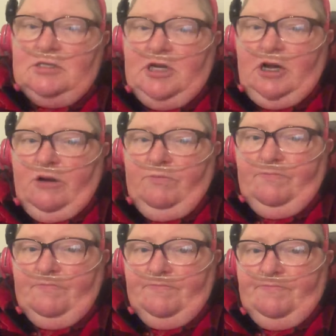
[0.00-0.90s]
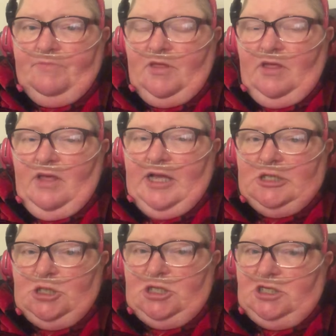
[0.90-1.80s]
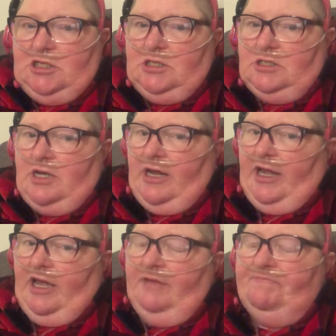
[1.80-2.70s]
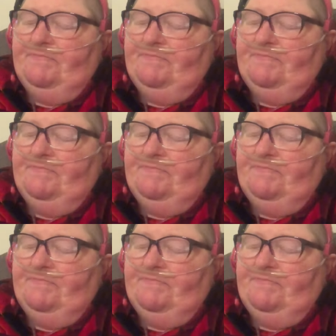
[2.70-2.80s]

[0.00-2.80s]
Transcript: and she just, "Honey,